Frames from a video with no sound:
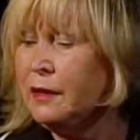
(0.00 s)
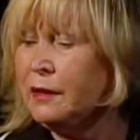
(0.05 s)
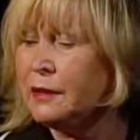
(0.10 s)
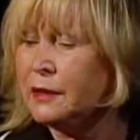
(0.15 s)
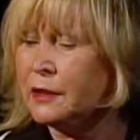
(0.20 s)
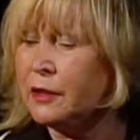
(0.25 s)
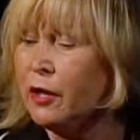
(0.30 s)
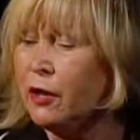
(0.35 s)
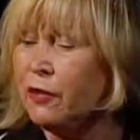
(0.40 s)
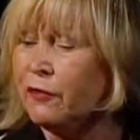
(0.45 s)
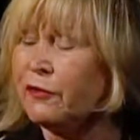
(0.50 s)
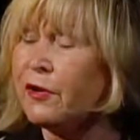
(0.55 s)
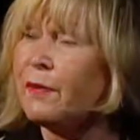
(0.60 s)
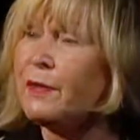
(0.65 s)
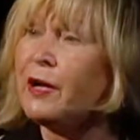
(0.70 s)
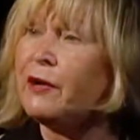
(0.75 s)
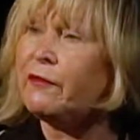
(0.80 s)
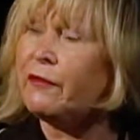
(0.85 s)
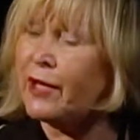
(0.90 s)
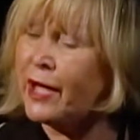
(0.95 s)
So from
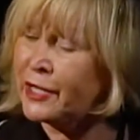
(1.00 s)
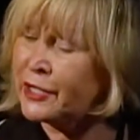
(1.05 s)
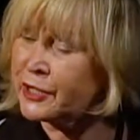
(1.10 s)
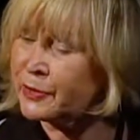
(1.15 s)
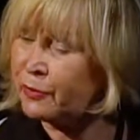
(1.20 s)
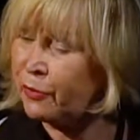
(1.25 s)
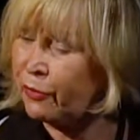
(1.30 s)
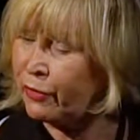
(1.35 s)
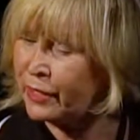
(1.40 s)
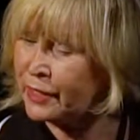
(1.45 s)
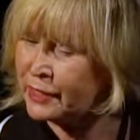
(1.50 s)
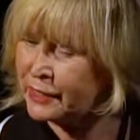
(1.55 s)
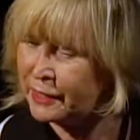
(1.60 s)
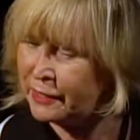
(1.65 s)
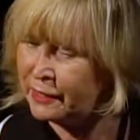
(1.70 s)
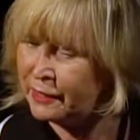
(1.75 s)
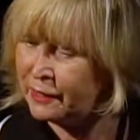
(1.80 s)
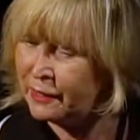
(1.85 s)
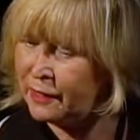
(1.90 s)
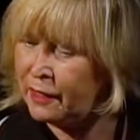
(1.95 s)
that vantage point,
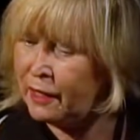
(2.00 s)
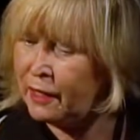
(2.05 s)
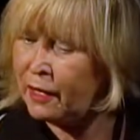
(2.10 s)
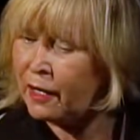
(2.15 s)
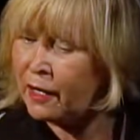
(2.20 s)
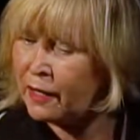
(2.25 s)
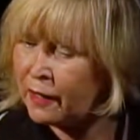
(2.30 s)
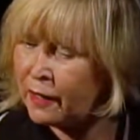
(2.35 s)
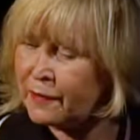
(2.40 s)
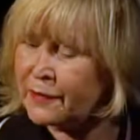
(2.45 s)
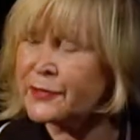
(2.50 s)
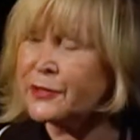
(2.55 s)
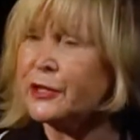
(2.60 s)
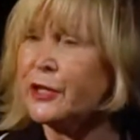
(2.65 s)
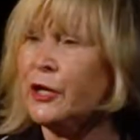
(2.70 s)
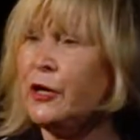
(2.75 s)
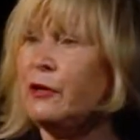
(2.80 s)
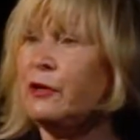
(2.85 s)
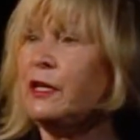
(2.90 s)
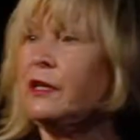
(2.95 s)
I
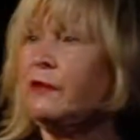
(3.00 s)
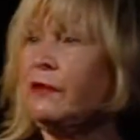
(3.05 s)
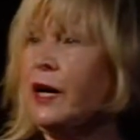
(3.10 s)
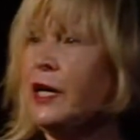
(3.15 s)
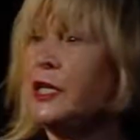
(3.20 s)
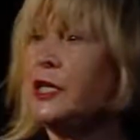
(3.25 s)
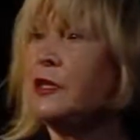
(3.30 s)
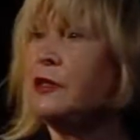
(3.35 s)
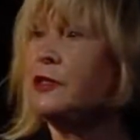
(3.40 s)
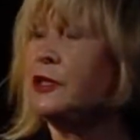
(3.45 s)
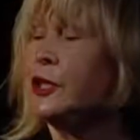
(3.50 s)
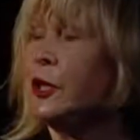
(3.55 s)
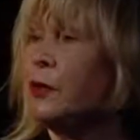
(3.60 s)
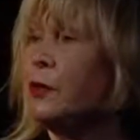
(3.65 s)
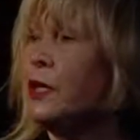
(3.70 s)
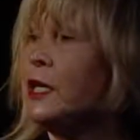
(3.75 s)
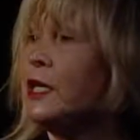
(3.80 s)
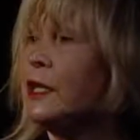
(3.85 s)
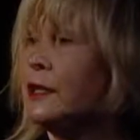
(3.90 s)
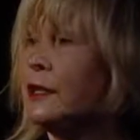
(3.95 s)
also invite you to
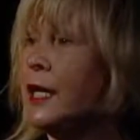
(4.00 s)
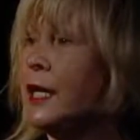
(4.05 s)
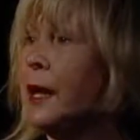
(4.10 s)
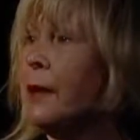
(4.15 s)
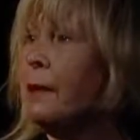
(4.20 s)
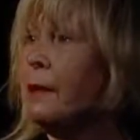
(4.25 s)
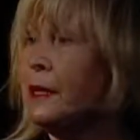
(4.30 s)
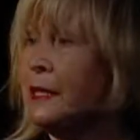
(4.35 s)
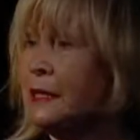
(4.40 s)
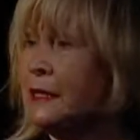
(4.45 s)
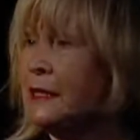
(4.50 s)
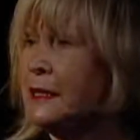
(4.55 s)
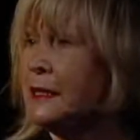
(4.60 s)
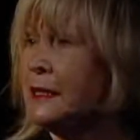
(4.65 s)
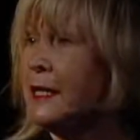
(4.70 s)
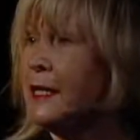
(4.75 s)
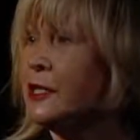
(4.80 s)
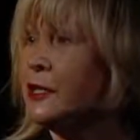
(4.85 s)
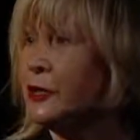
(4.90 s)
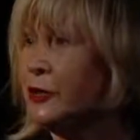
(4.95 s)
rethink
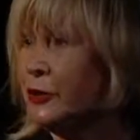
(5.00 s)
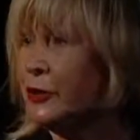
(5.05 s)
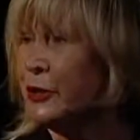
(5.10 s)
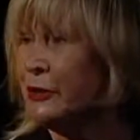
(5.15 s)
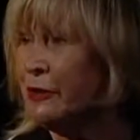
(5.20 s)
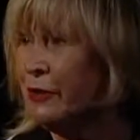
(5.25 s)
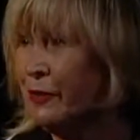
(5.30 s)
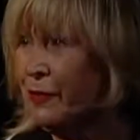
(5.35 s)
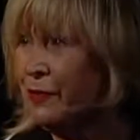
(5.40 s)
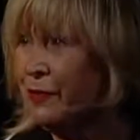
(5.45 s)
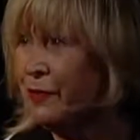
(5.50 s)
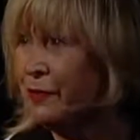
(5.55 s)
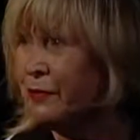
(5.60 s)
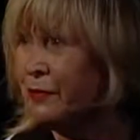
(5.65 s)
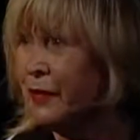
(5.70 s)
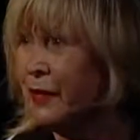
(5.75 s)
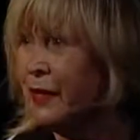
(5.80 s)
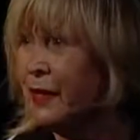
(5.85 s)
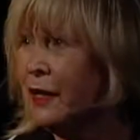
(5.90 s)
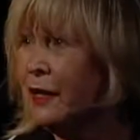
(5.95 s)
business as usual.
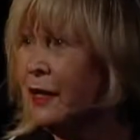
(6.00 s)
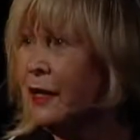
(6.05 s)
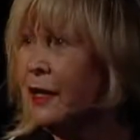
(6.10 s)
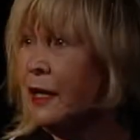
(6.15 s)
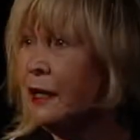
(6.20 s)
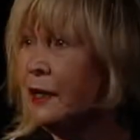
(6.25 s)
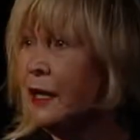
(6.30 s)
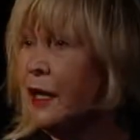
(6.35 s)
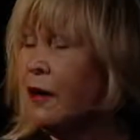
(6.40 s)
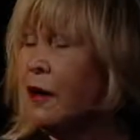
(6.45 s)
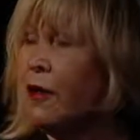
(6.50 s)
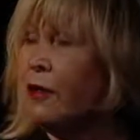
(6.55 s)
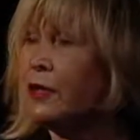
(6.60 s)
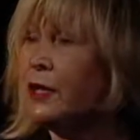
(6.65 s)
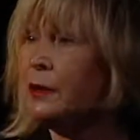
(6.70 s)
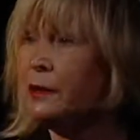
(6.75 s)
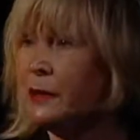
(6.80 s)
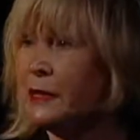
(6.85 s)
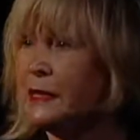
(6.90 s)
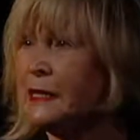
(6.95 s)
Not
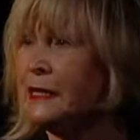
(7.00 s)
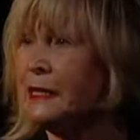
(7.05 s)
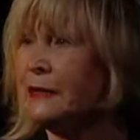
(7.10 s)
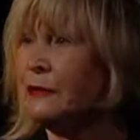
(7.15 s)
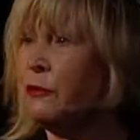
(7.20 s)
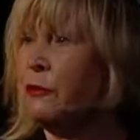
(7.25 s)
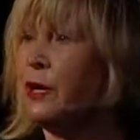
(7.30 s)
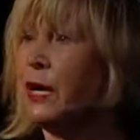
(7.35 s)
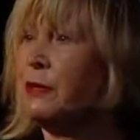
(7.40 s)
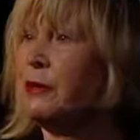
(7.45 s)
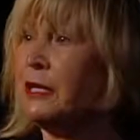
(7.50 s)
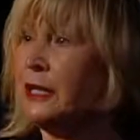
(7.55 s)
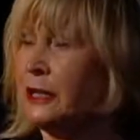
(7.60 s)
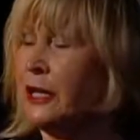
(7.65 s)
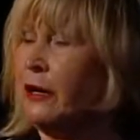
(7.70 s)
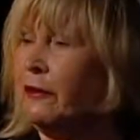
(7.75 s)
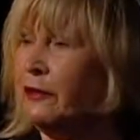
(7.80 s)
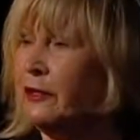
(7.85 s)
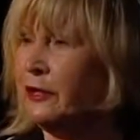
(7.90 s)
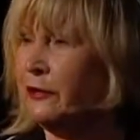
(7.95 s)
only business the way we
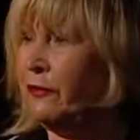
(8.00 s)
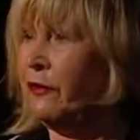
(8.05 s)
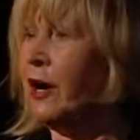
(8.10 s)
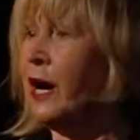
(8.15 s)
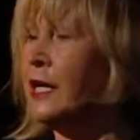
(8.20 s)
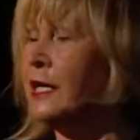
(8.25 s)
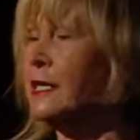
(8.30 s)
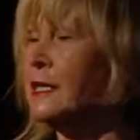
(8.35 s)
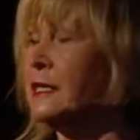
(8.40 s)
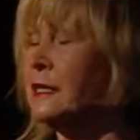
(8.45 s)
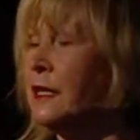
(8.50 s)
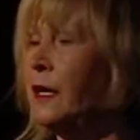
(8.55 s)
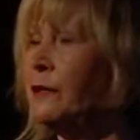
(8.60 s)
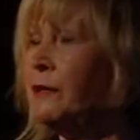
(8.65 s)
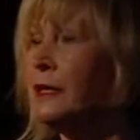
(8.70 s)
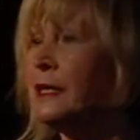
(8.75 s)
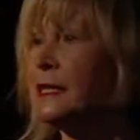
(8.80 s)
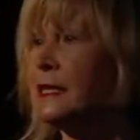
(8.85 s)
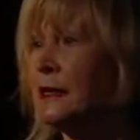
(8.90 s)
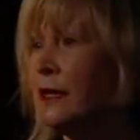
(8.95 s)
define it as
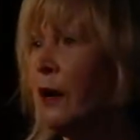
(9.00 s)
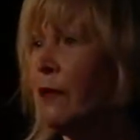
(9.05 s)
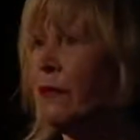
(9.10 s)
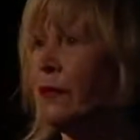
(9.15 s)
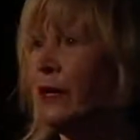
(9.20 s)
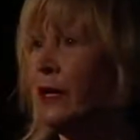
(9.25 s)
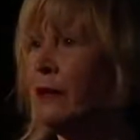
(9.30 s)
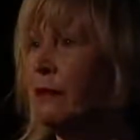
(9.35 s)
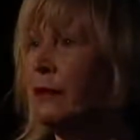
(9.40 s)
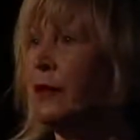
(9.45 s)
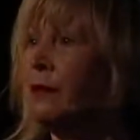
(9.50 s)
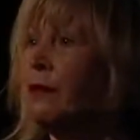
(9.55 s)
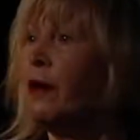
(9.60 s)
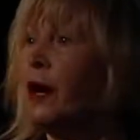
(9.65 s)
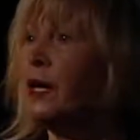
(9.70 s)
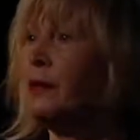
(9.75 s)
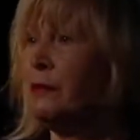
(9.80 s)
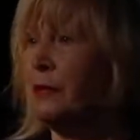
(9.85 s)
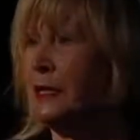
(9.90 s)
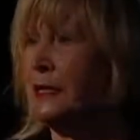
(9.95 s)
something separate, but
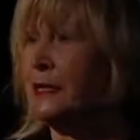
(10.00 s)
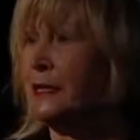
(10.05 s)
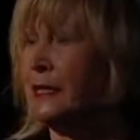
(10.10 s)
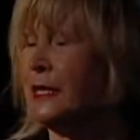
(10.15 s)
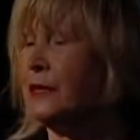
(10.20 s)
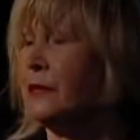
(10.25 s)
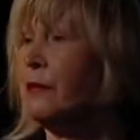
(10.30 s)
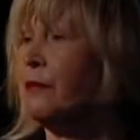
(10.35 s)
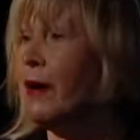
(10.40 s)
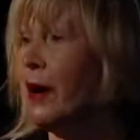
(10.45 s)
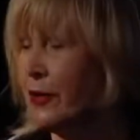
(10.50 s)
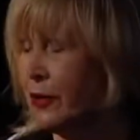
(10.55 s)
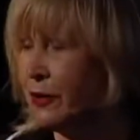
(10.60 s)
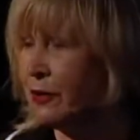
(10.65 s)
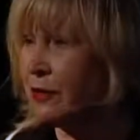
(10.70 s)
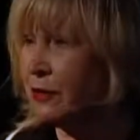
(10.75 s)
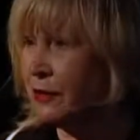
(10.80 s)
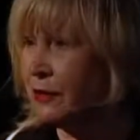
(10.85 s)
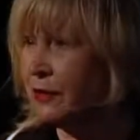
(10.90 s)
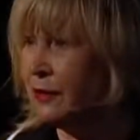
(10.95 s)
my business as a
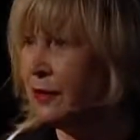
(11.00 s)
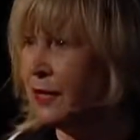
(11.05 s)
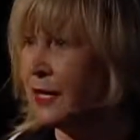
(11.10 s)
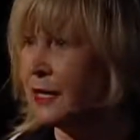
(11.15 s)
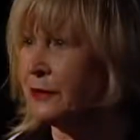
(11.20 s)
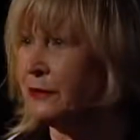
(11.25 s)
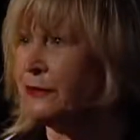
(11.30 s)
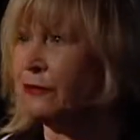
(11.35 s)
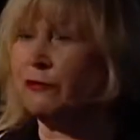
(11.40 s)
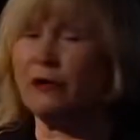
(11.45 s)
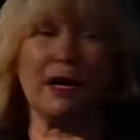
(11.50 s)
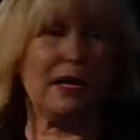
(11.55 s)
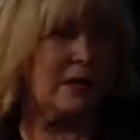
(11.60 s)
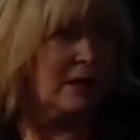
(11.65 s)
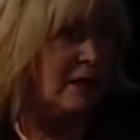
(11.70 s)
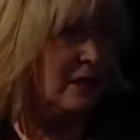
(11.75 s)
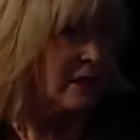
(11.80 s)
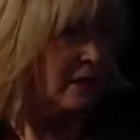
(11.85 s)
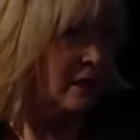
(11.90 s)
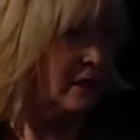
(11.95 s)
mother, as a
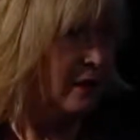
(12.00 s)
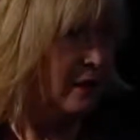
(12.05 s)
friend,